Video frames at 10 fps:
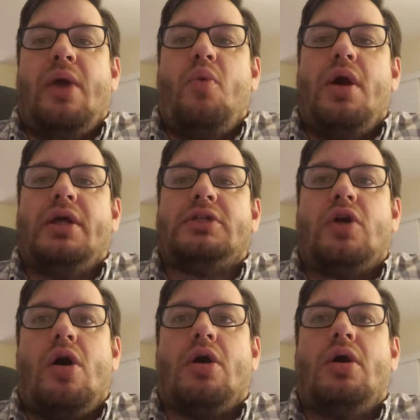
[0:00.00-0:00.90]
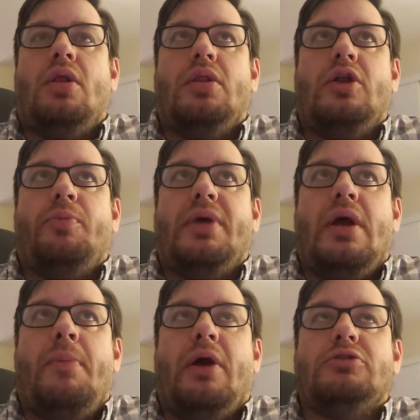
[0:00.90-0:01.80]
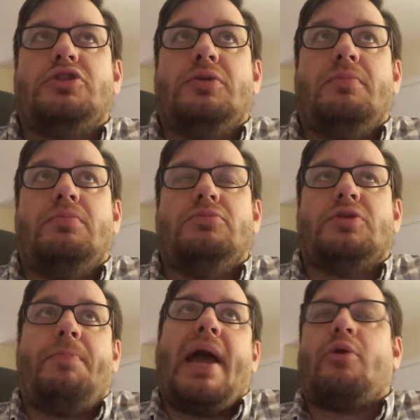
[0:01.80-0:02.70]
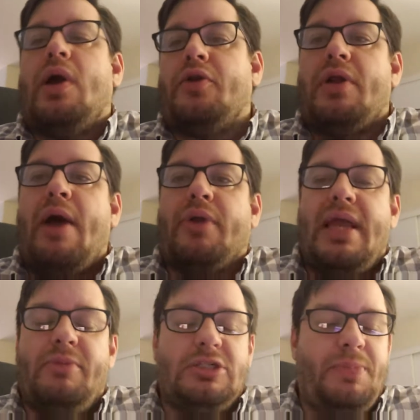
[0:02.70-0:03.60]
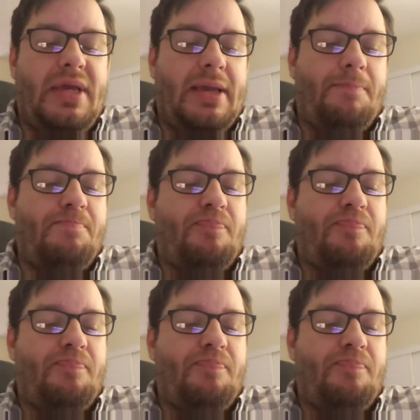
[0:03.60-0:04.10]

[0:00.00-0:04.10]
I want to talk a little bit about some background on how it came into being.